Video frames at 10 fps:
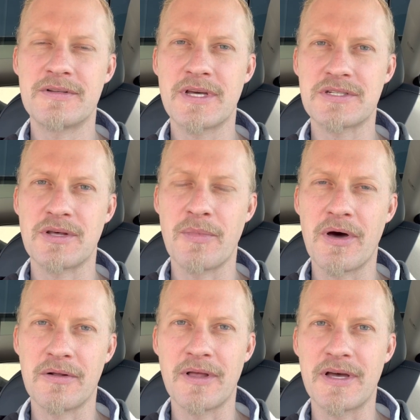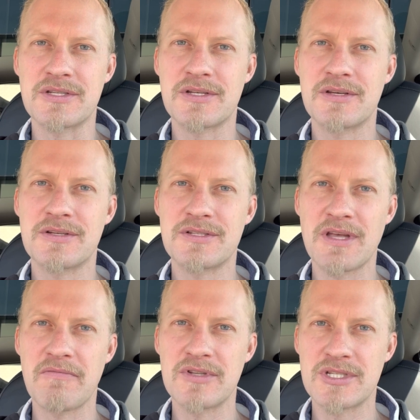Tesla Model S,
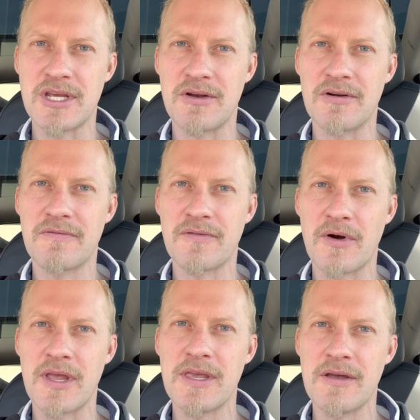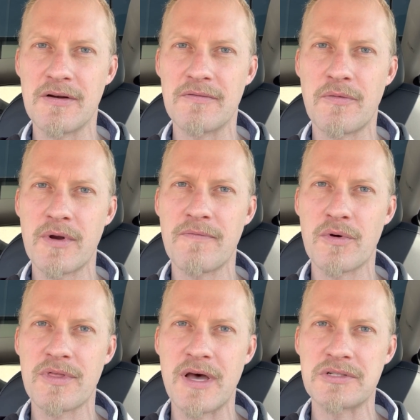7-seater for a year,
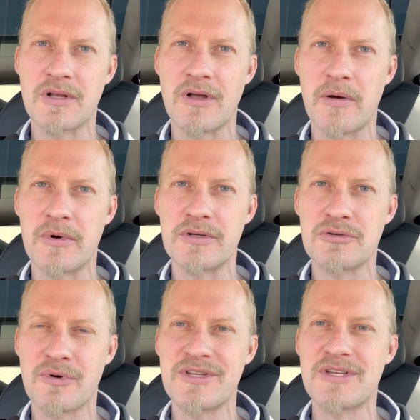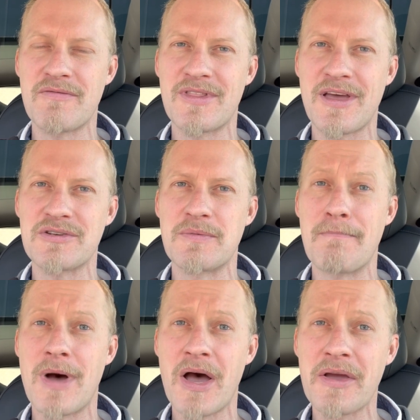44,000 kilometers, 27,000
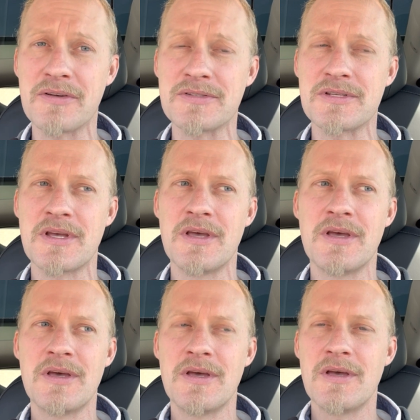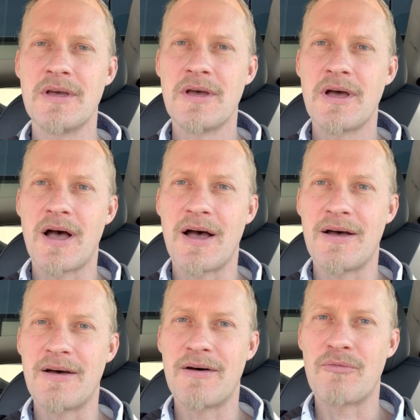miles.
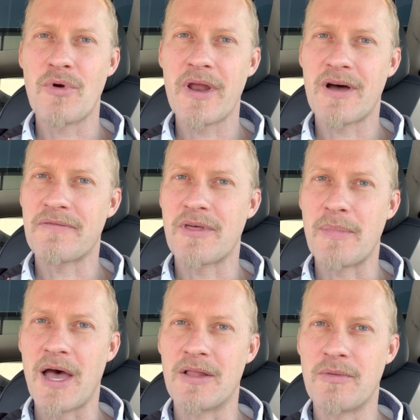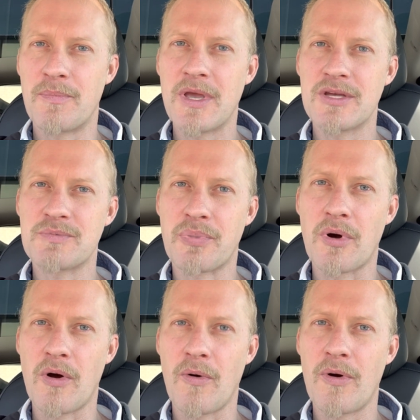Right off the bat, the biggest
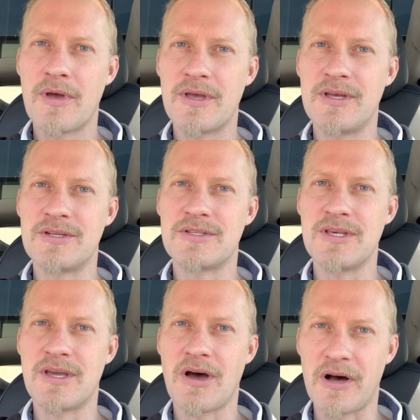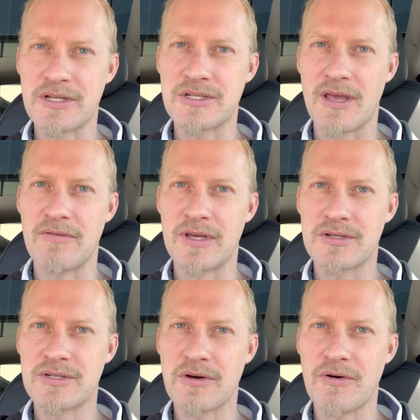pro is the cost
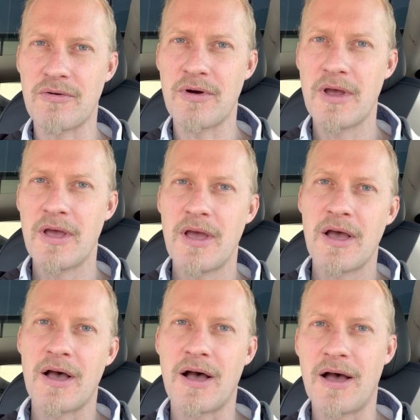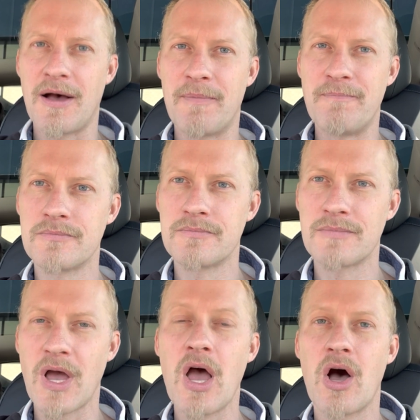savings. So
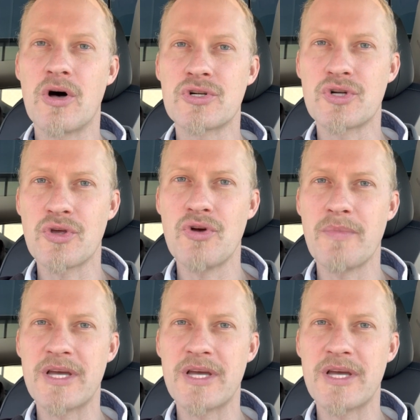I'll show you my